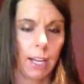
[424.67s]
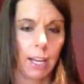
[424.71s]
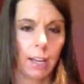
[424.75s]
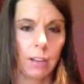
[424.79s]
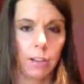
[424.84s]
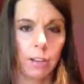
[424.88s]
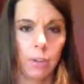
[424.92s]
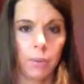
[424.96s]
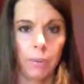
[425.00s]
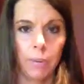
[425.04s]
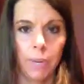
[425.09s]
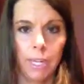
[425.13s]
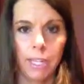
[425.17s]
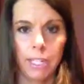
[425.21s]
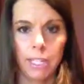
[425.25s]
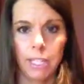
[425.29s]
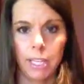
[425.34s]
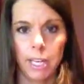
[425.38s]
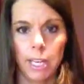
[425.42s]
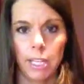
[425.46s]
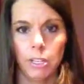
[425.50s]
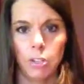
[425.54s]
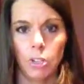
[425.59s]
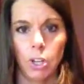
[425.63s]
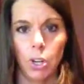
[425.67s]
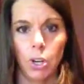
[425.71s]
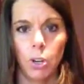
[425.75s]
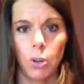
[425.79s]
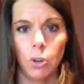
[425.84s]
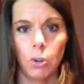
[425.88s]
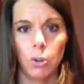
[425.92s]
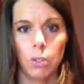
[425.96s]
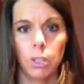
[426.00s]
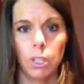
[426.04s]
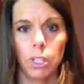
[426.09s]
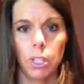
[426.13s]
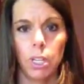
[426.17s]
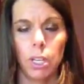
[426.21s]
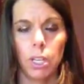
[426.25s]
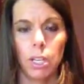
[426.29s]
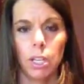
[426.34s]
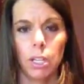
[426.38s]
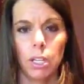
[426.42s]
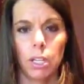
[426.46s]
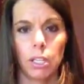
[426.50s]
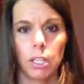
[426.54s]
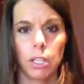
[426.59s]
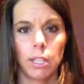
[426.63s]
the reason I chose
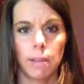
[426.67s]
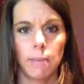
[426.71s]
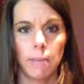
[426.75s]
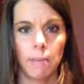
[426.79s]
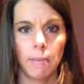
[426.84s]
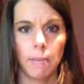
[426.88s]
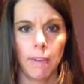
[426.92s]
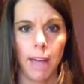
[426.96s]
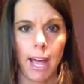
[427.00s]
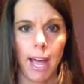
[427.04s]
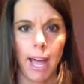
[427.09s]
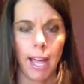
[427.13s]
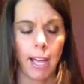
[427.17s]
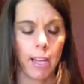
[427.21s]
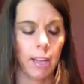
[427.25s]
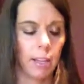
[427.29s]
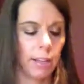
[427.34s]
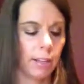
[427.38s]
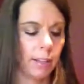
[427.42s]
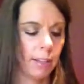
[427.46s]
Slimify